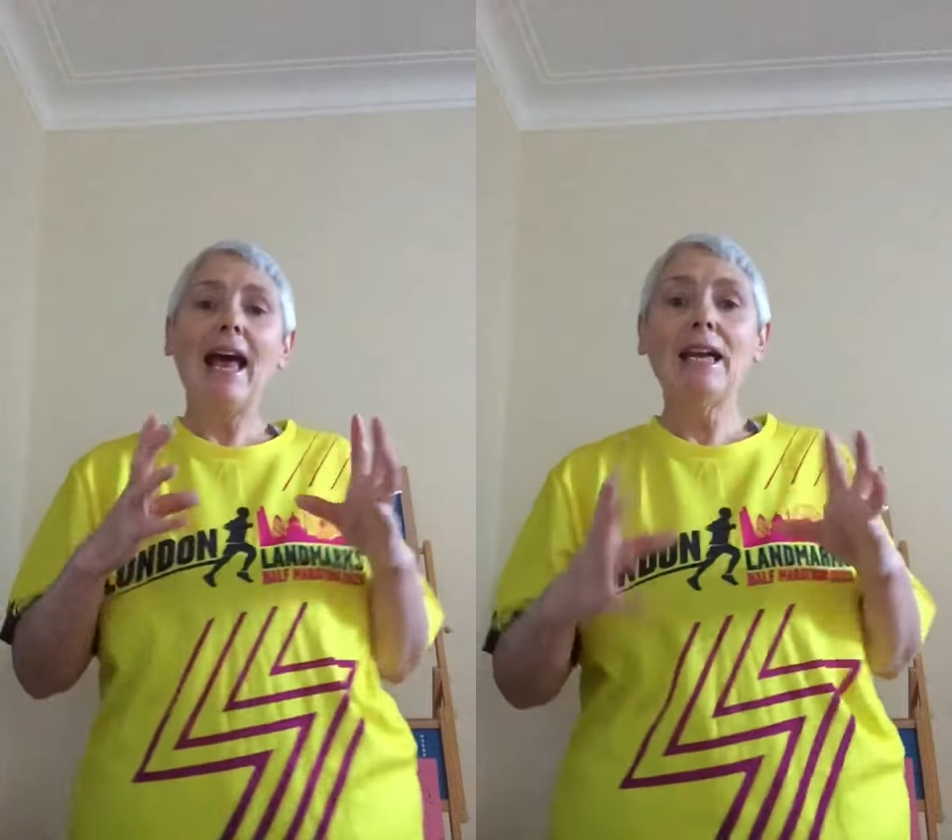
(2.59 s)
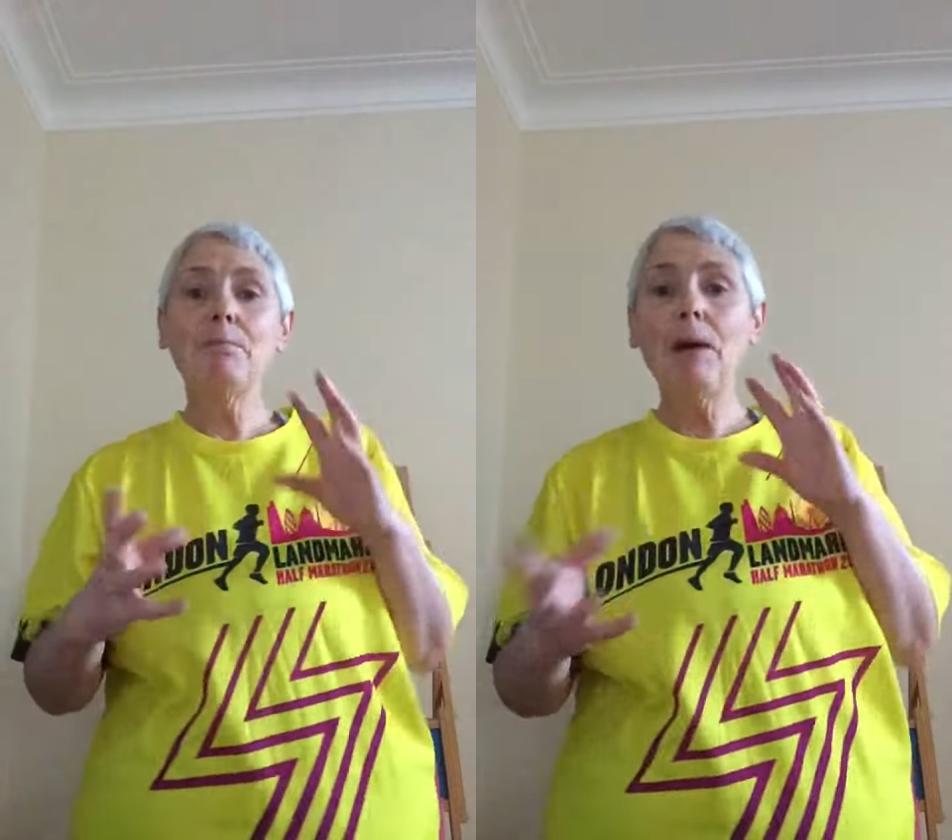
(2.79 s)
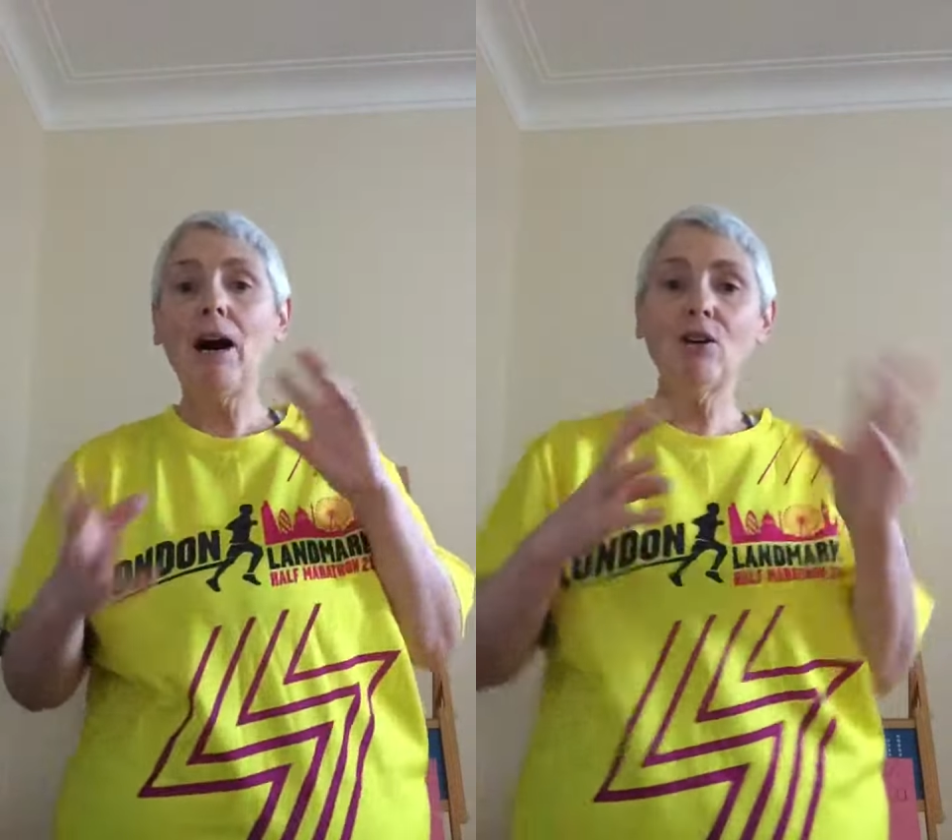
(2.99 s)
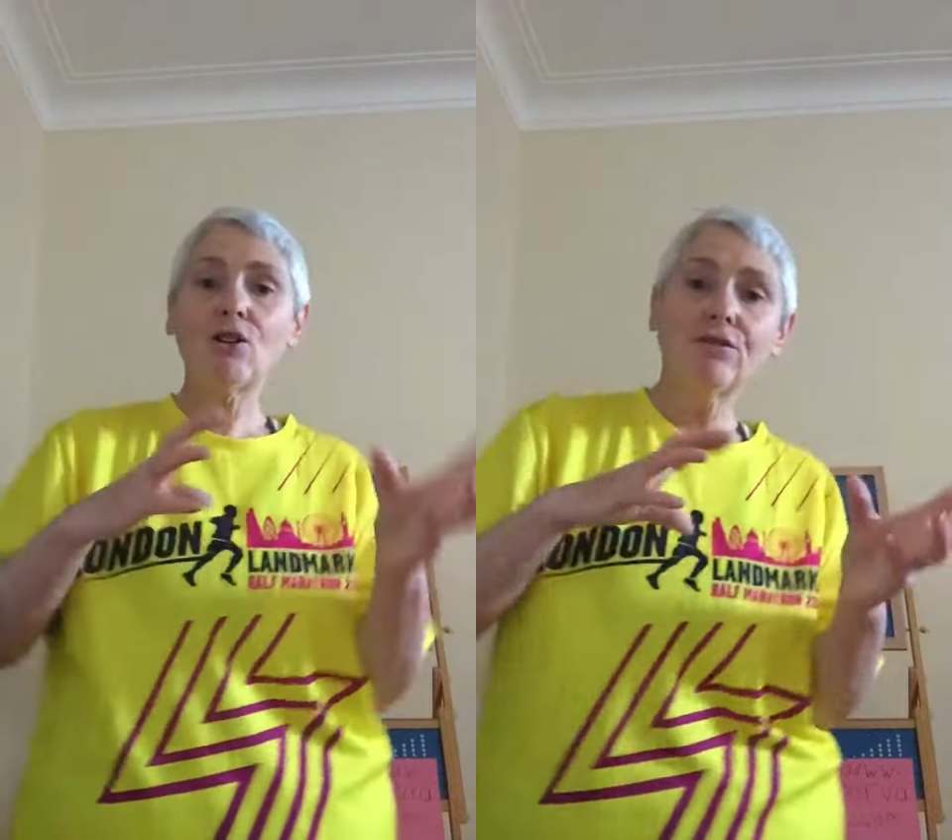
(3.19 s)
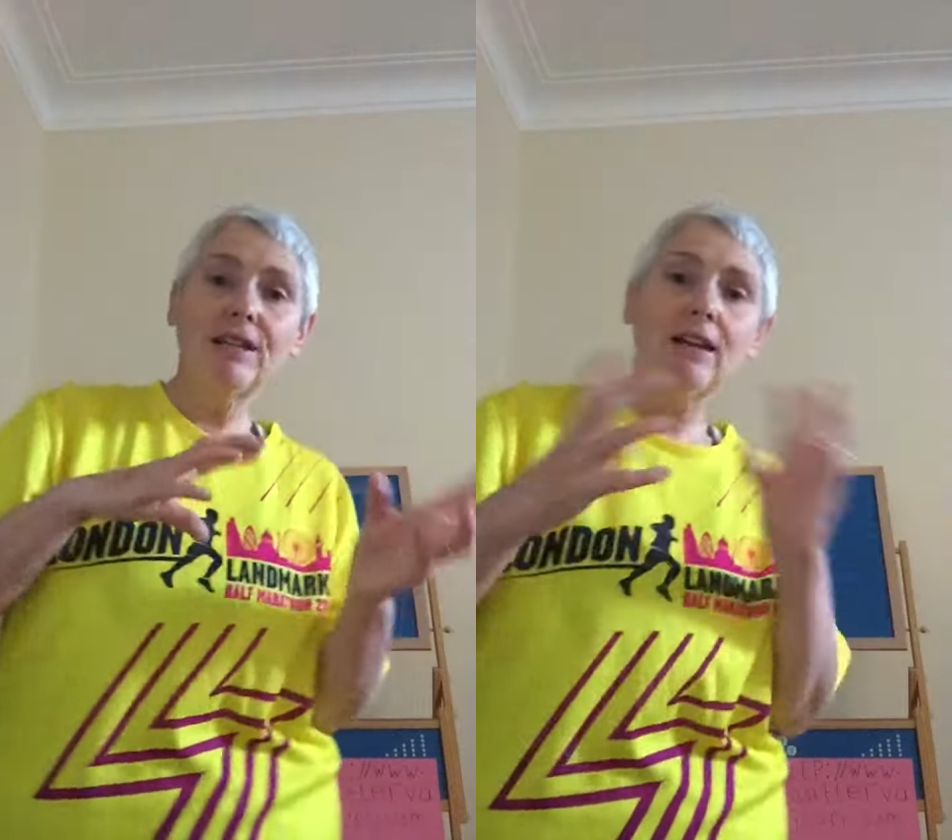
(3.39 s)
a
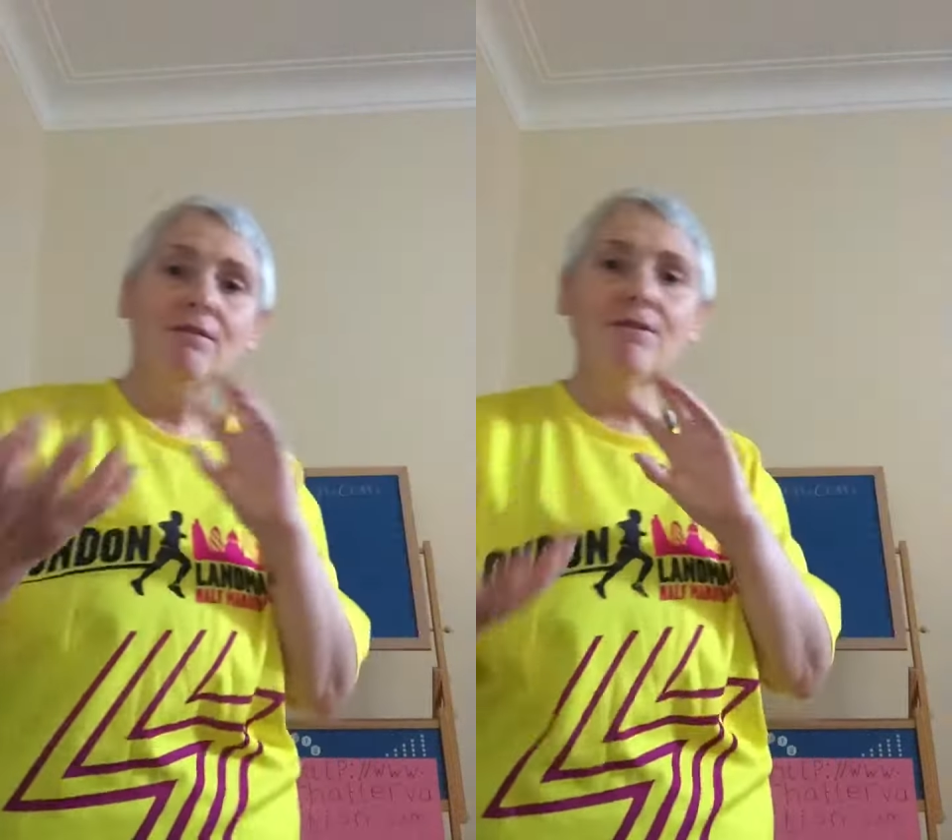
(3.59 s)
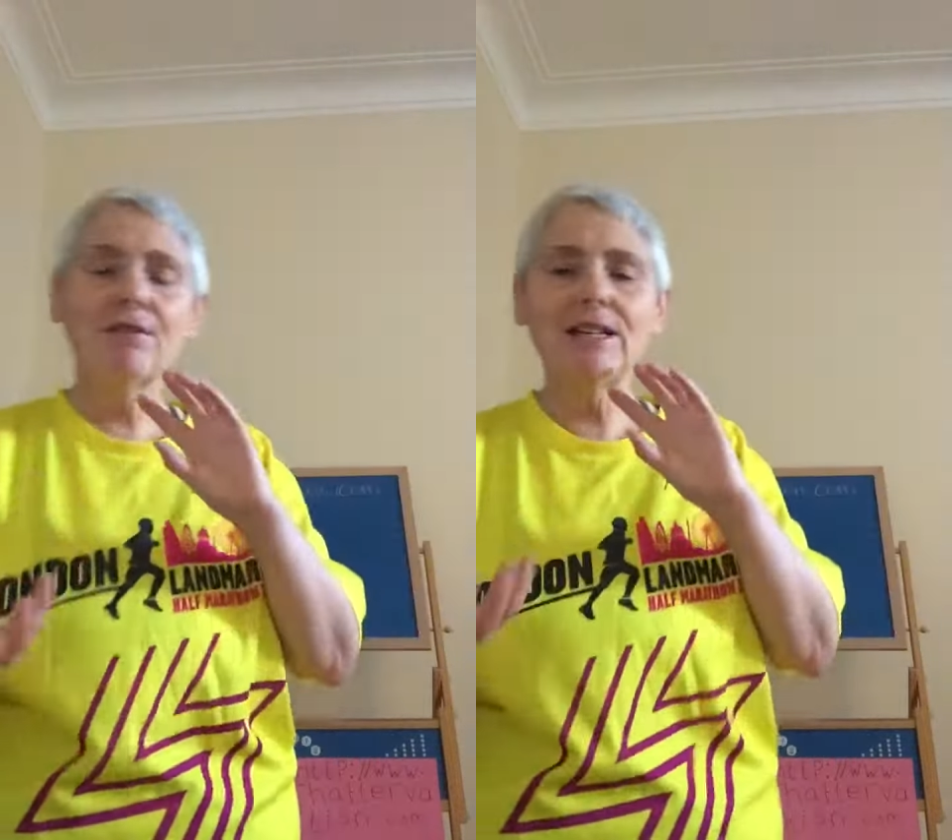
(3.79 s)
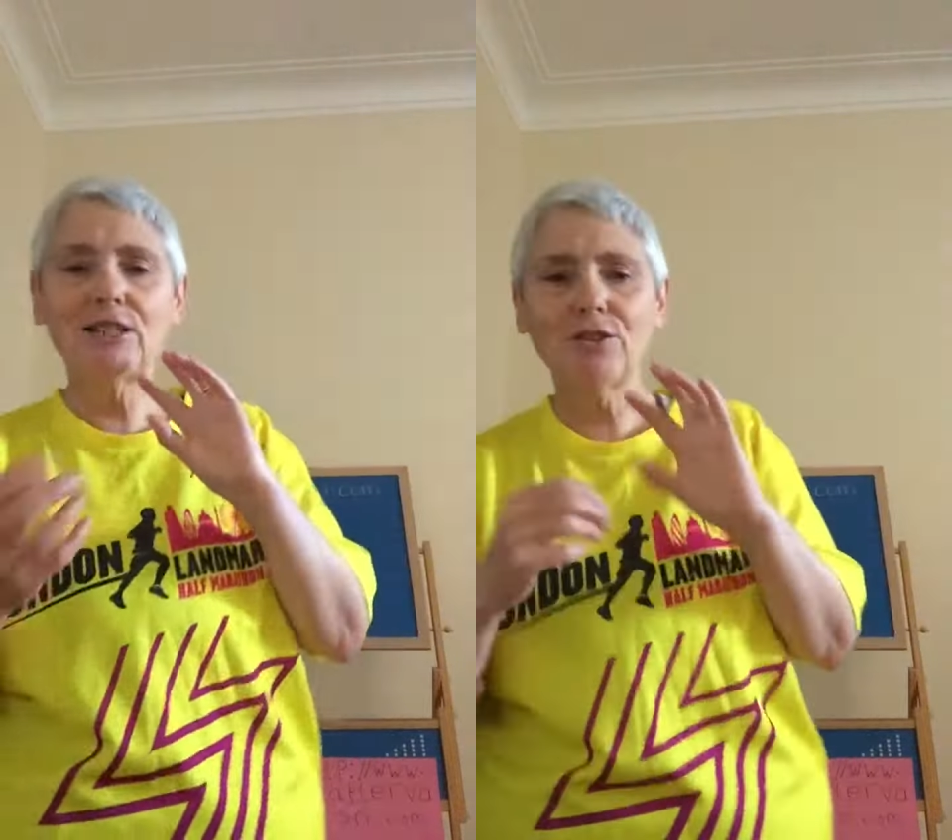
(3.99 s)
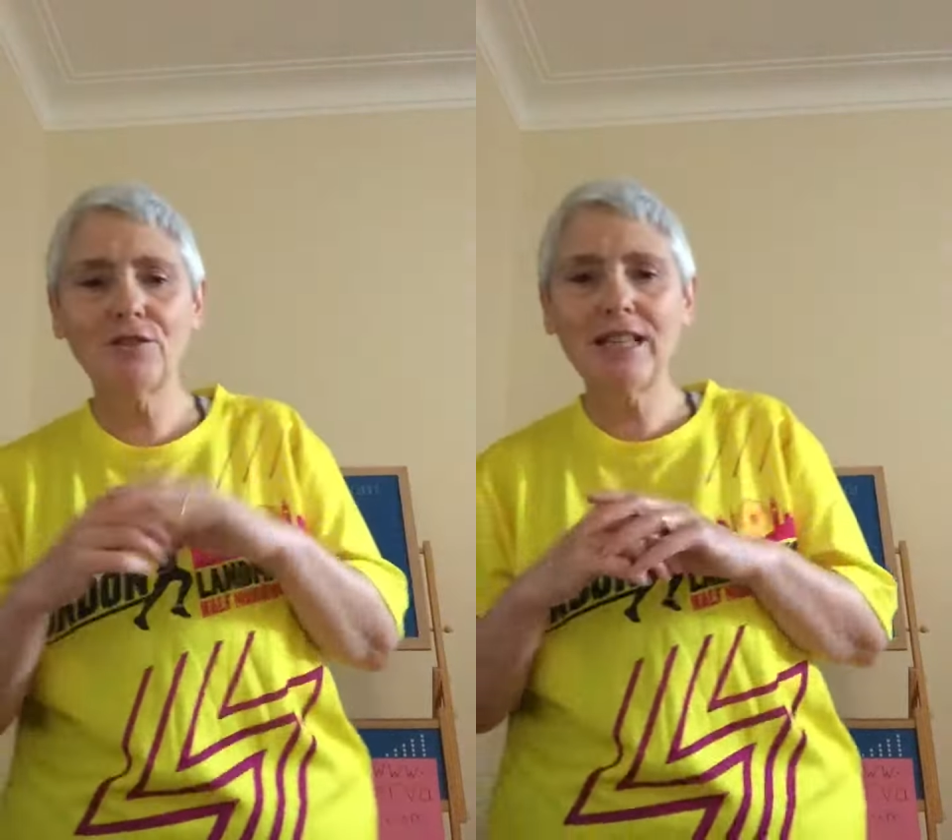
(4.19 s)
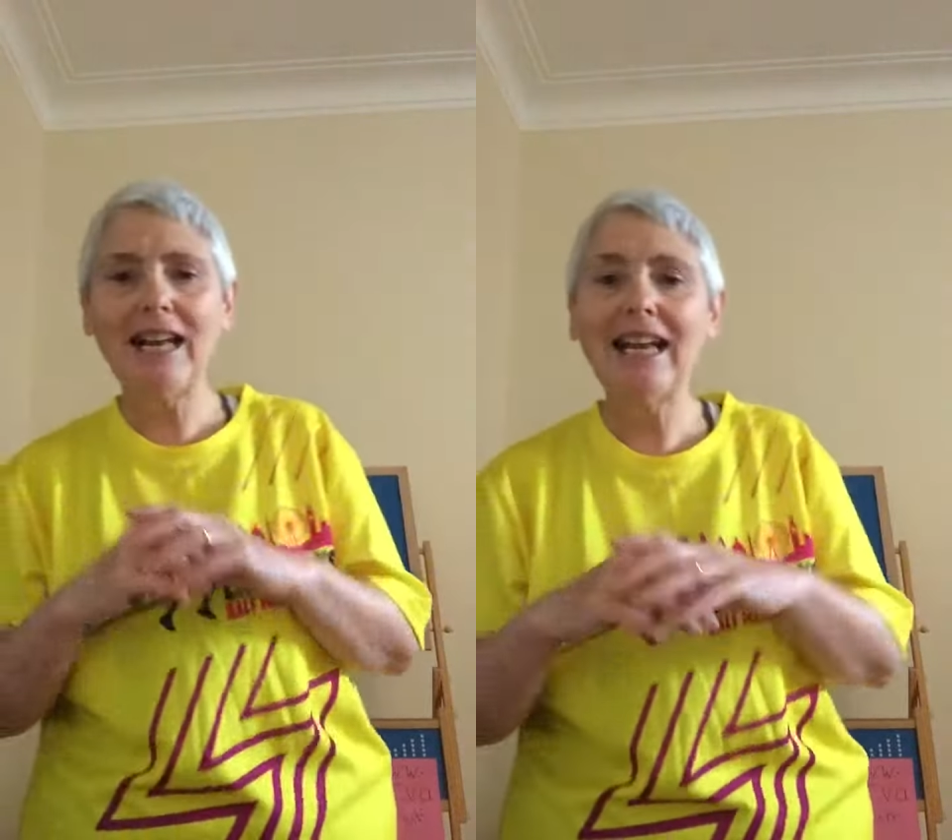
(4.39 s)
bartering and free stuff
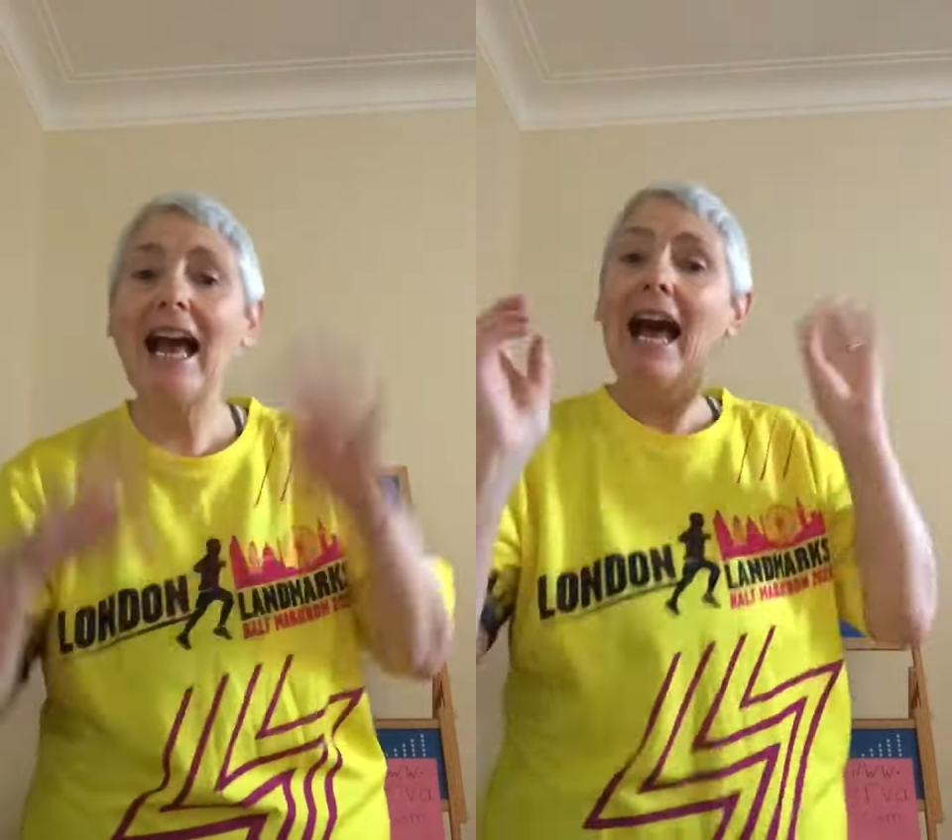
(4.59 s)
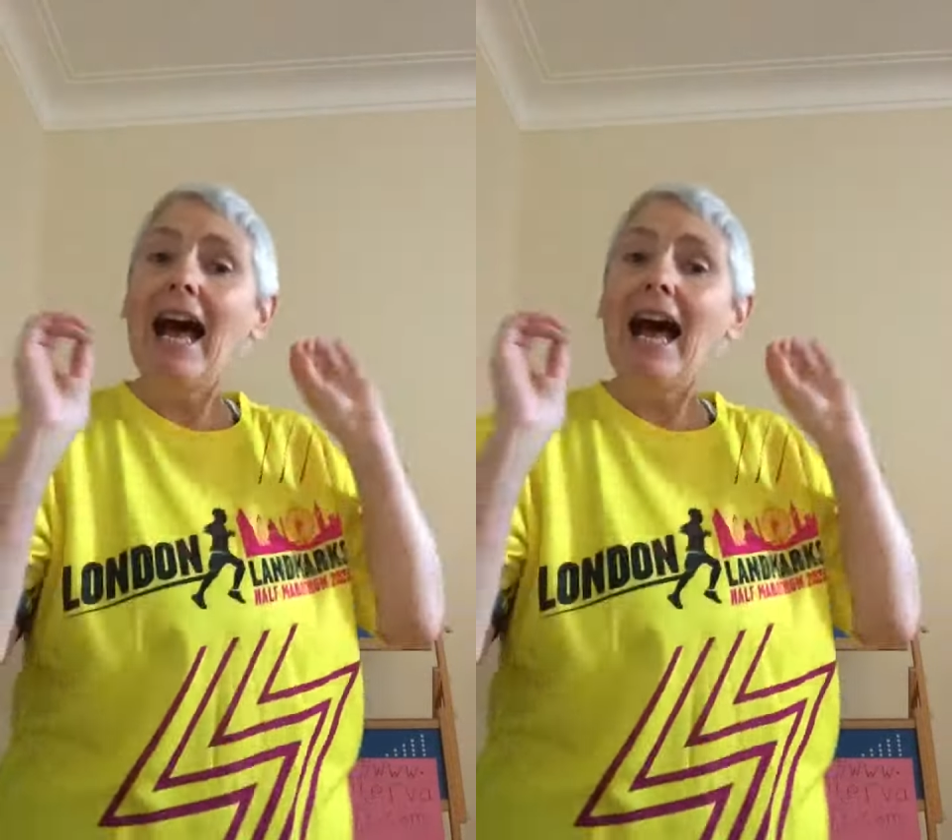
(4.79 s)
site,